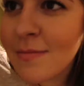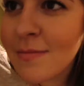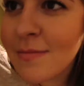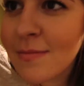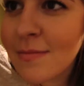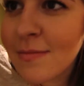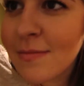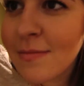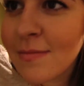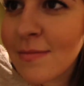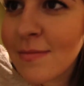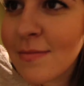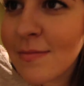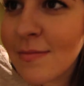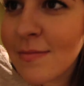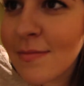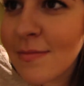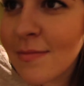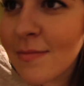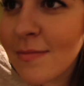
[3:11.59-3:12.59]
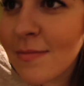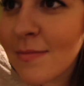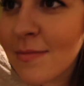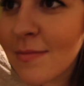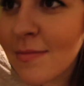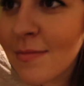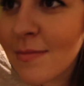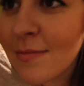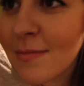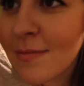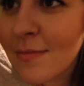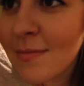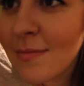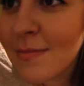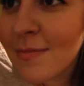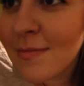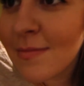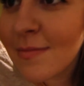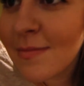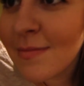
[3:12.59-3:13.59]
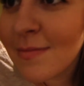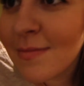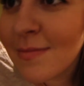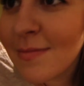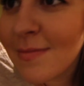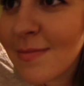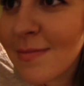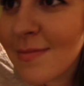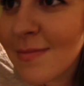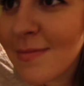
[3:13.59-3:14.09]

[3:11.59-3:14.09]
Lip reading: [no speech]